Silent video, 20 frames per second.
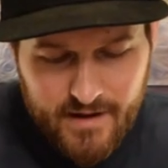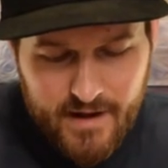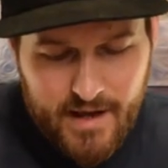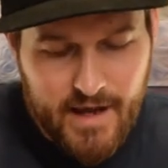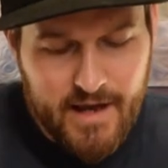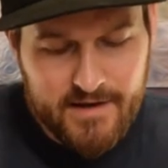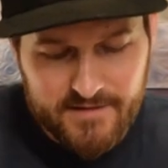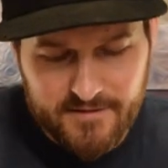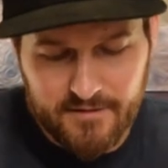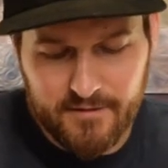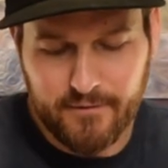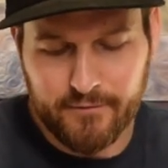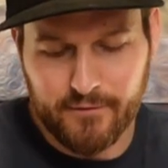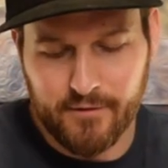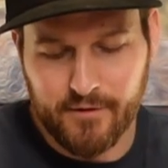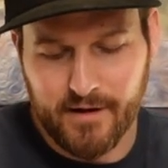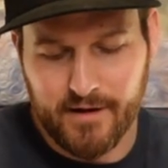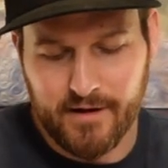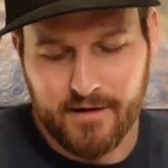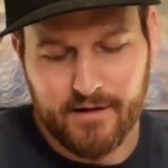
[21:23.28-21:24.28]
A is
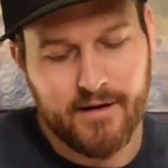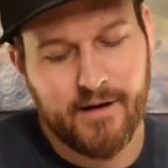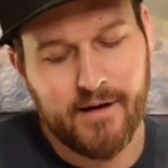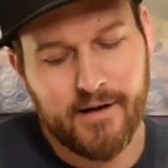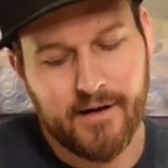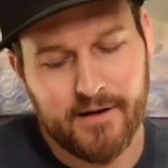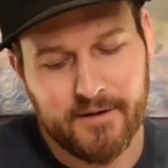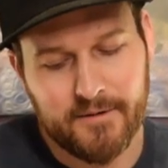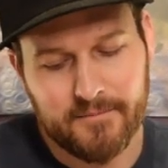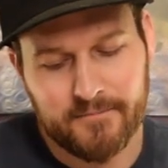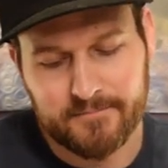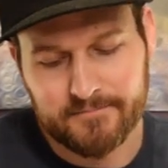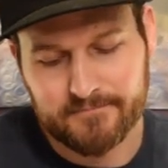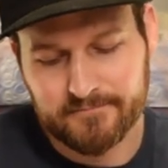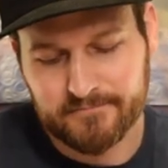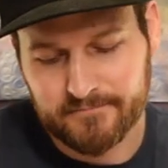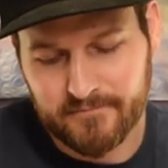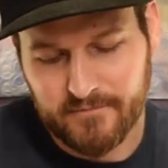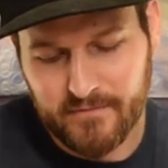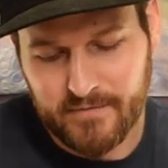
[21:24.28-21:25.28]
frog. um,
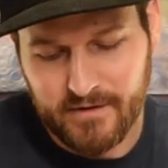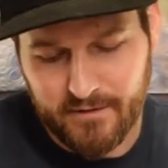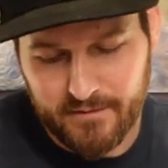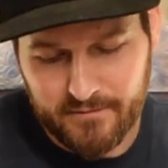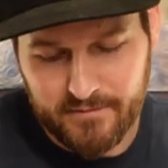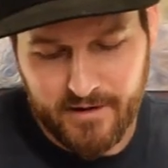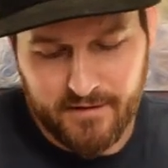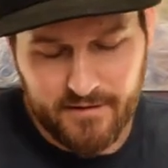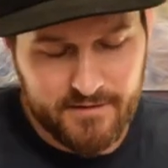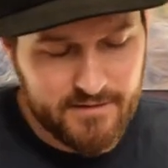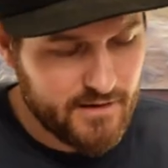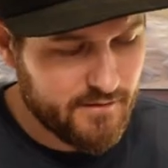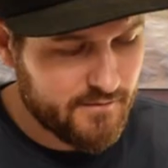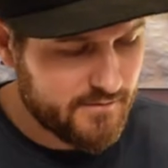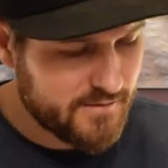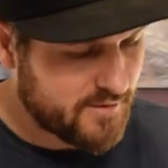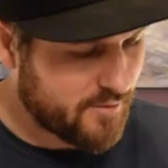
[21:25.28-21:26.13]
without a doubt.